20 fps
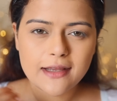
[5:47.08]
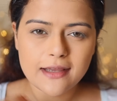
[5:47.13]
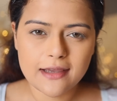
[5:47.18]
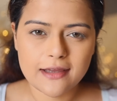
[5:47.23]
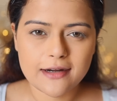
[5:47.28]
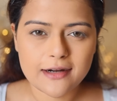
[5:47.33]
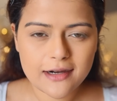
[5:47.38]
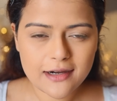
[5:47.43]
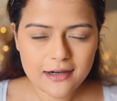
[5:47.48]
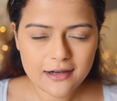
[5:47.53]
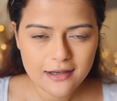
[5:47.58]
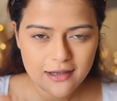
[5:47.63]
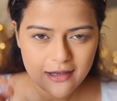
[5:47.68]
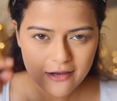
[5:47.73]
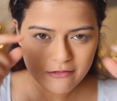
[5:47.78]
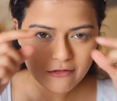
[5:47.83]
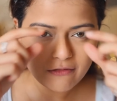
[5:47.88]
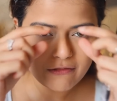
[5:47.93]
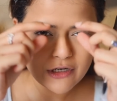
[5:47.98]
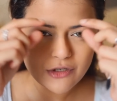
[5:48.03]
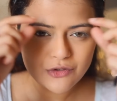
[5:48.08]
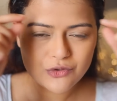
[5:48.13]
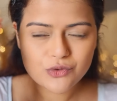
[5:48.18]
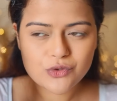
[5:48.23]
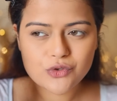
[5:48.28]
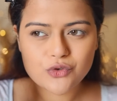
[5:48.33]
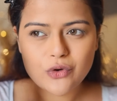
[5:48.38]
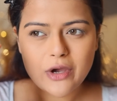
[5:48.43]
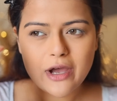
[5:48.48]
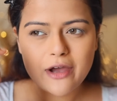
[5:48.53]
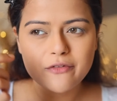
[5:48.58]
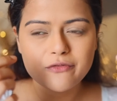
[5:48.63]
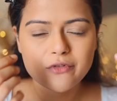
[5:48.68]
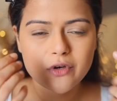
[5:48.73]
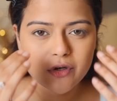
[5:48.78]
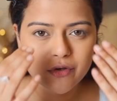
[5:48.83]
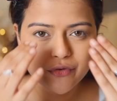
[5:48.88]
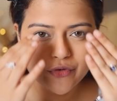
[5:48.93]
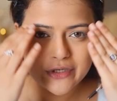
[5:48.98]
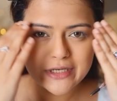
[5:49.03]
era, everyone used to have
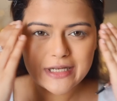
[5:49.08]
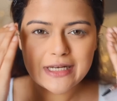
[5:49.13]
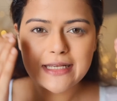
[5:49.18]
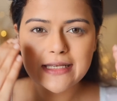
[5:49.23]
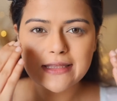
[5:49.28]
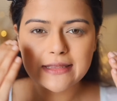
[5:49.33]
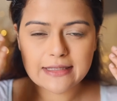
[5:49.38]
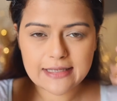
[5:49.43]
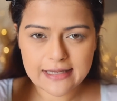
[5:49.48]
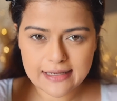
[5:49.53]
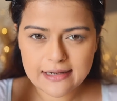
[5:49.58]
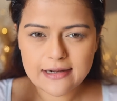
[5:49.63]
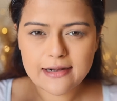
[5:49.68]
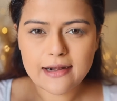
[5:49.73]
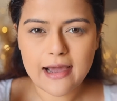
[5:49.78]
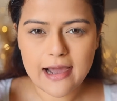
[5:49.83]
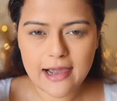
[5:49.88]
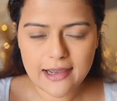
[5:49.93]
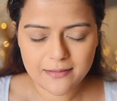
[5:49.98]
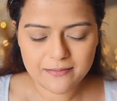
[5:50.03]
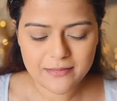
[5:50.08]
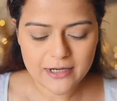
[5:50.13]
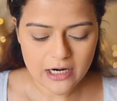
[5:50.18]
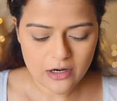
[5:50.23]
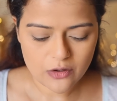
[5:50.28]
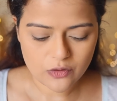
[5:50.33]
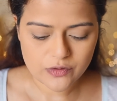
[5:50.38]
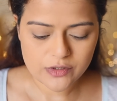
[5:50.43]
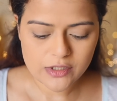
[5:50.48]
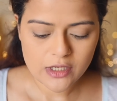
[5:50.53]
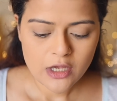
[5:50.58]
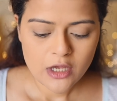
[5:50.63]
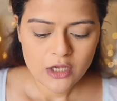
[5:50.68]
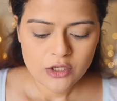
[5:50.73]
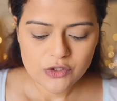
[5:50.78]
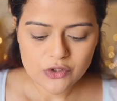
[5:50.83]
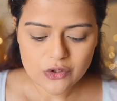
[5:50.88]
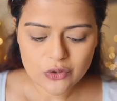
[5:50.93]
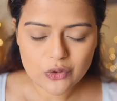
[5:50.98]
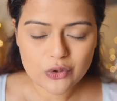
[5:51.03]
really thin eyebrows.
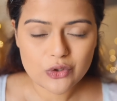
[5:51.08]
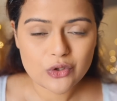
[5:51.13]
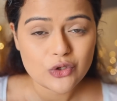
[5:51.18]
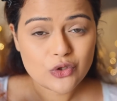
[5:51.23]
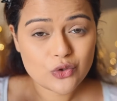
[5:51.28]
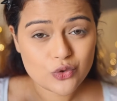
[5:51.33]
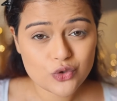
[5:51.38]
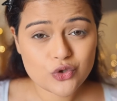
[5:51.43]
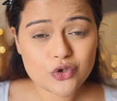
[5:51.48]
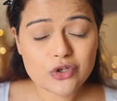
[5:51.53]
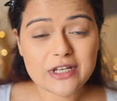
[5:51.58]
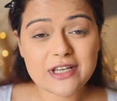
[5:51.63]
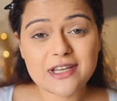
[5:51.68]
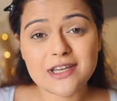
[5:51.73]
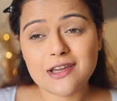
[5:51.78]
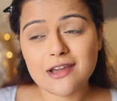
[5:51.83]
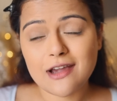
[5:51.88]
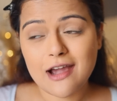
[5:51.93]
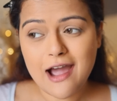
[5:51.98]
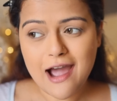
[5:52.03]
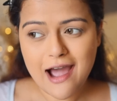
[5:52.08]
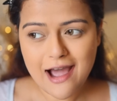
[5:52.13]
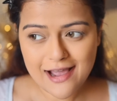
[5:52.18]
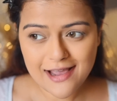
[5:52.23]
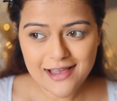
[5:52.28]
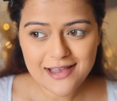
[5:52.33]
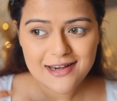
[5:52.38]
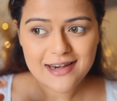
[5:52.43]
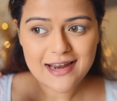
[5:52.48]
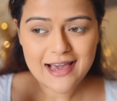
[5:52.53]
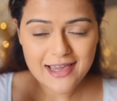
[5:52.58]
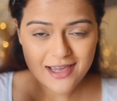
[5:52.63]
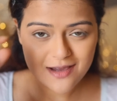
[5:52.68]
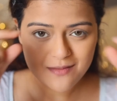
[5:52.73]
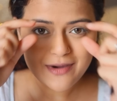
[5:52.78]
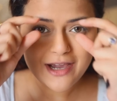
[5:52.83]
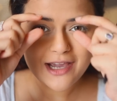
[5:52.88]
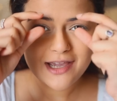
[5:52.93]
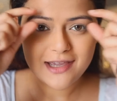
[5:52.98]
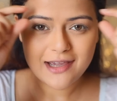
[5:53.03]
So usually I like
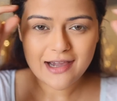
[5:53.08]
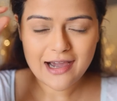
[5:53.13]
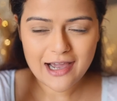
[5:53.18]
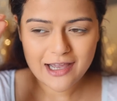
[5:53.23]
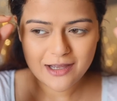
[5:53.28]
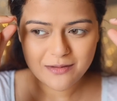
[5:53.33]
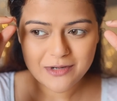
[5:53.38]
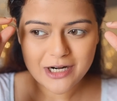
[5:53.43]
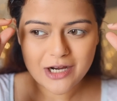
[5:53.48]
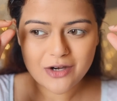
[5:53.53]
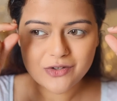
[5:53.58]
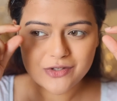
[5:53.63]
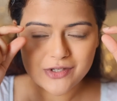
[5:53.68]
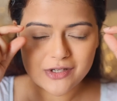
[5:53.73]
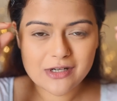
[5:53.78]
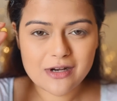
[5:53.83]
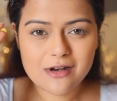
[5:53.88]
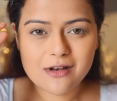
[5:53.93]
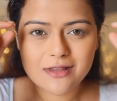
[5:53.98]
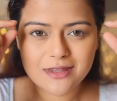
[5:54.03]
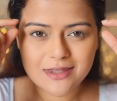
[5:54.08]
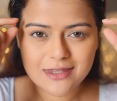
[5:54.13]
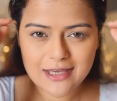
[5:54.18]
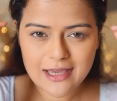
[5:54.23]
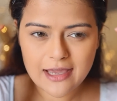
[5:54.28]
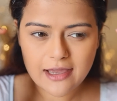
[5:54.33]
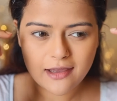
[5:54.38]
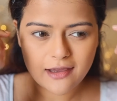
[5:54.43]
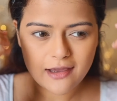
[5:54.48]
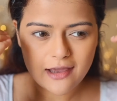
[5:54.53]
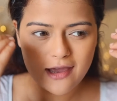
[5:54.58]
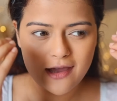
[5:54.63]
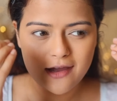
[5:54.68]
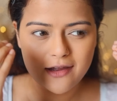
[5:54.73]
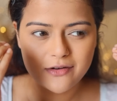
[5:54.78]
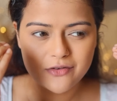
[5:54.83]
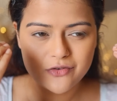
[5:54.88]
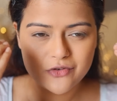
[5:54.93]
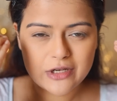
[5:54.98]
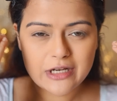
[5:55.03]
my eyebrows a little thick
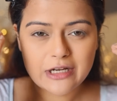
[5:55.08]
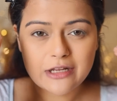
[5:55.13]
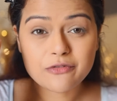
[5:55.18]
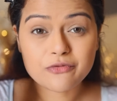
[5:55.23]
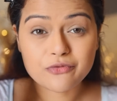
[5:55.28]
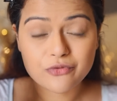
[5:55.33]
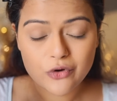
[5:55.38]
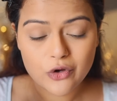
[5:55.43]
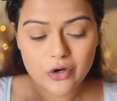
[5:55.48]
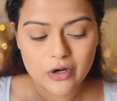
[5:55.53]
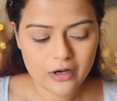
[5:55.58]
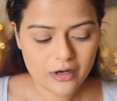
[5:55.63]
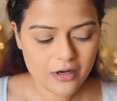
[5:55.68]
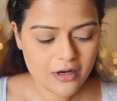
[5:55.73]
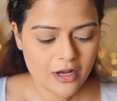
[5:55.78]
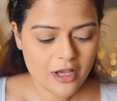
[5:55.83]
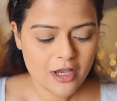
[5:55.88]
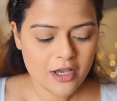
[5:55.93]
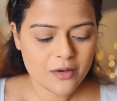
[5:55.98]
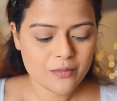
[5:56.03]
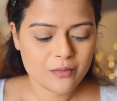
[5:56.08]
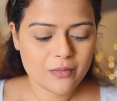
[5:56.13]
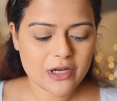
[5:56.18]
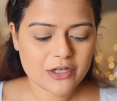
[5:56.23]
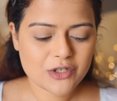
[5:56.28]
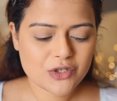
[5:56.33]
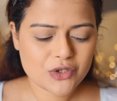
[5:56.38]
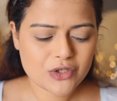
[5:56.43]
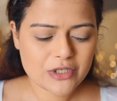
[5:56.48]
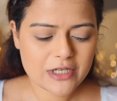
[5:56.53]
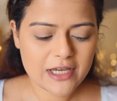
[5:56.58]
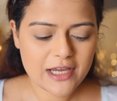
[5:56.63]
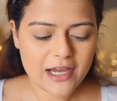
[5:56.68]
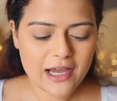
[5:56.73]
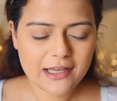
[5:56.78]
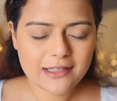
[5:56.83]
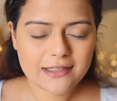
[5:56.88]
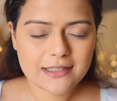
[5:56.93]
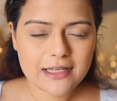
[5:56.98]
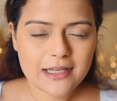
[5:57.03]
and really full. But today
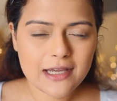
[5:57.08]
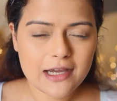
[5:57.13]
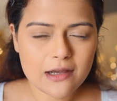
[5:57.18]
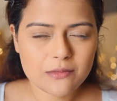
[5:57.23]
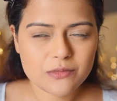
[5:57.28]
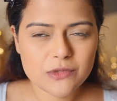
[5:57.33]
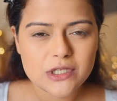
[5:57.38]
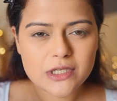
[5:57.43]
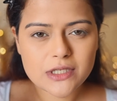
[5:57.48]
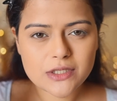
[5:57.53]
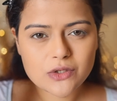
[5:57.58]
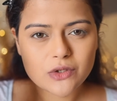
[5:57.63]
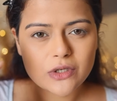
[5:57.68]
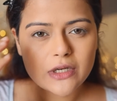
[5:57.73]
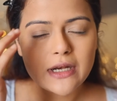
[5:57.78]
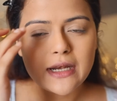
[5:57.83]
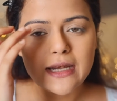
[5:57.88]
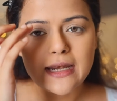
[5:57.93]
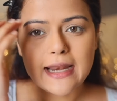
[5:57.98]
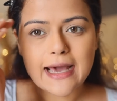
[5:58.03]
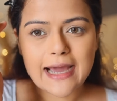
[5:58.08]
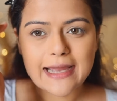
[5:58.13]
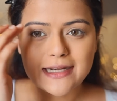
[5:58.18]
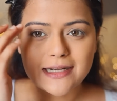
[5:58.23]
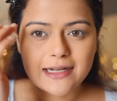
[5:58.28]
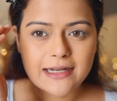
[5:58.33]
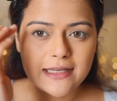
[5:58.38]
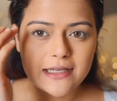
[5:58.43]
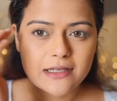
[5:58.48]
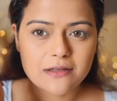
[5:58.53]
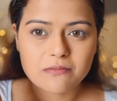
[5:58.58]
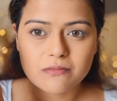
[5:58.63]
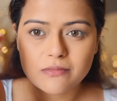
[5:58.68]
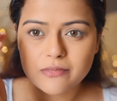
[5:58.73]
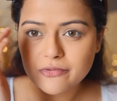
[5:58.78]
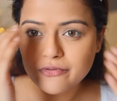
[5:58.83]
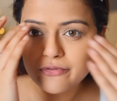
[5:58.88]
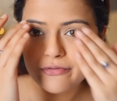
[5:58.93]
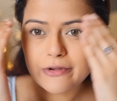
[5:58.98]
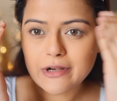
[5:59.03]
I think I'm just gonna lightly
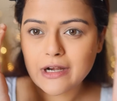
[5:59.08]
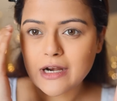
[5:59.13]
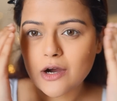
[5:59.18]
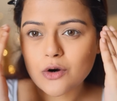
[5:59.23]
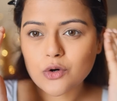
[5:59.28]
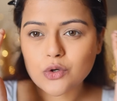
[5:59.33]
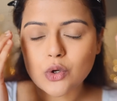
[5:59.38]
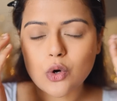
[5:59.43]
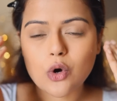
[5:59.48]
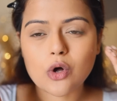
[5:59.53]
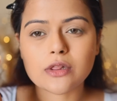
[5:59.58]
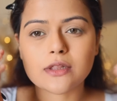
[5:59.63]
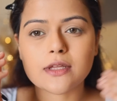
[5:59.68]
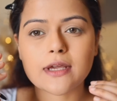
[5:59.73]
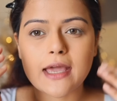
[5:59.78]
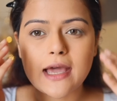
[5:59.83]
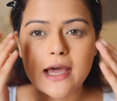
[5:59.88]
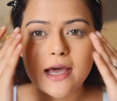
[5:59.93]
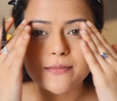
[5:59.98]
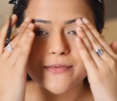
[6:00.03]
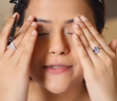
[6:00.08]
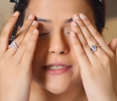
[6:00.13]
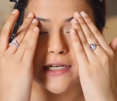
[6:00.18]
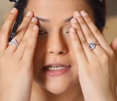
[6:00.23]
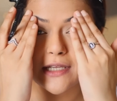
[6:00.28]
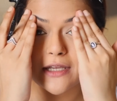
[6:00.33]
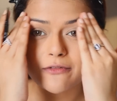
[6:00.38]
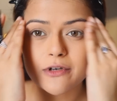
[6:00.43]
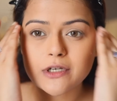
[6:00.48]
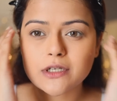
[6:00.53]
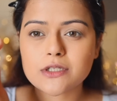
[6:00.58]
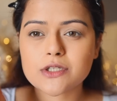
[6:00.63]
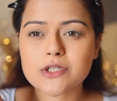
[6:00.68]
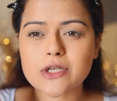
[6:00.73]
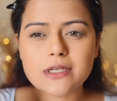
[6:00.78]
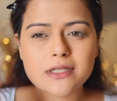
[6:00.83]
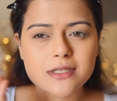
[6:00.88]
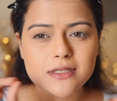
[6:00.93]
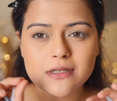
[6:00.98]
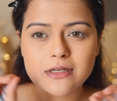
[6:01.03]
fill out all the gaps and give it
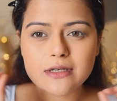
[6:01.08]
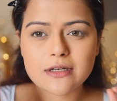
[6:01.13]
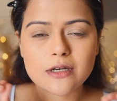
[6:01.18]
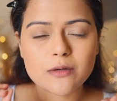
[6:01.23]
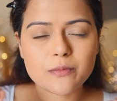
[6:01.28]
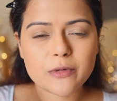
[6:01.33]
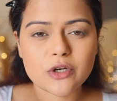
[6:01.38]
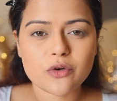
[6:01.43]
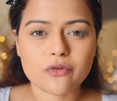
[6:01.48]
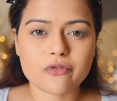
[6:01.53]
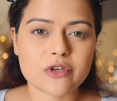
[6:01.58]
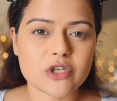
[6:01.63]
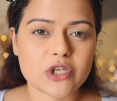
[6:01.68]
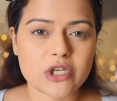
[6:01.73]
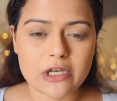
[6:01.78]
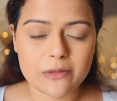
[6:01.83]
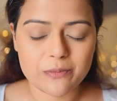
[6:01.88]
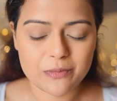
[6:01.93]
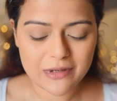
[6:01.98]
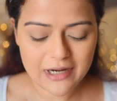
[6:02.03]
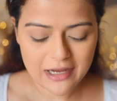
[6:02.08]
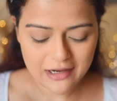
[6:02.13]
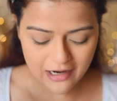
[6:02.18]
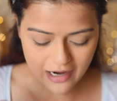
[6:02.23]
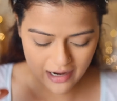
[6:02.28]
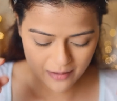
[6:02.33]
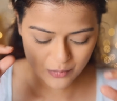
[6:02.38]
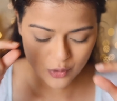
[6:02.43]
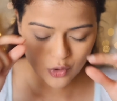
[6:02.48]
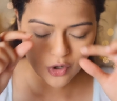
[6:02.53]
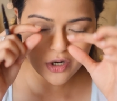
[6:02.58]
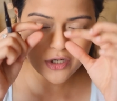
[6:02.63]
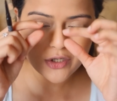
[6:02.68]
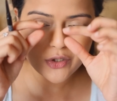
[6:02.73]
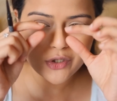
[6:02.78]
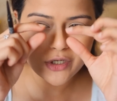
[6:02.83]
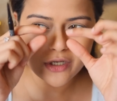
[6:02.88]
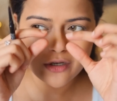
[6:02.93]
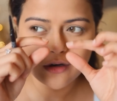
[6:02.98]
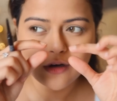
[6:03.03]
just a little bit of a shape. Like, I'm not
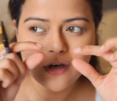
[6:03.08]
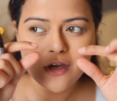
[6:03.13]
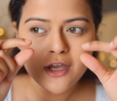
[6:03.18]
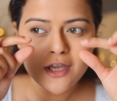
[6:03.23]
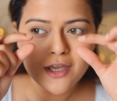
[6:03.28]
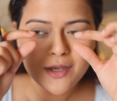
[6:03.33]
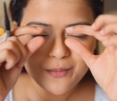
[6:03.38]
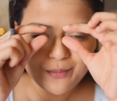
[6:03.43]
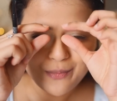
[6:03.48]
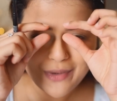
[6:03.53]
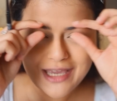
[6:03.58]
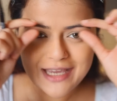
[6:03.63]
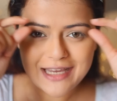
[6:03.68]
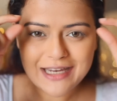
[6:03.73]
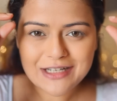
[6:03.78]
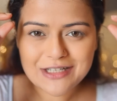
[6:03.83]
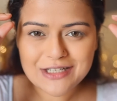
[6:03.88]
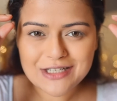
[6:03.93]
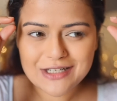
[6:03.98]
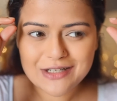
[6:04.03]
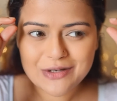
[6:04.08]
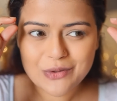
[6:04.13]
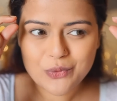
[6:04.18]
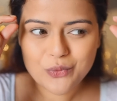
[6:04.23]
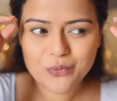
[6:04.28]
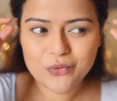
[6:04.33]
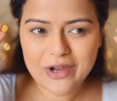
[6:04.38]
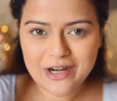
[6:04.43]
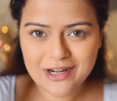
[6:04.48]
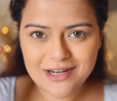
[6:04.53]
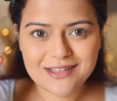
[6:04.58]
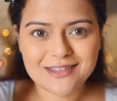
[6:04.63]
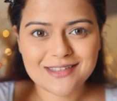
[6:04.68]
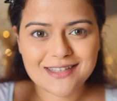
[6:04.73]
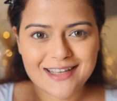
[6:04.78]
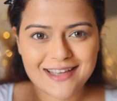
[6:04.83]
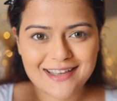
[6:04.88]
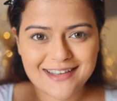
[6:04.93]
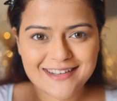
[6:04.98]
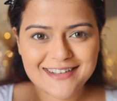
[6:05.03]
gonna make it very
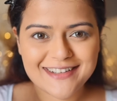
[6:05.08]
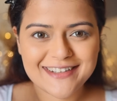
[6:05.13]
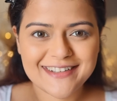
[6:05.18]
thick.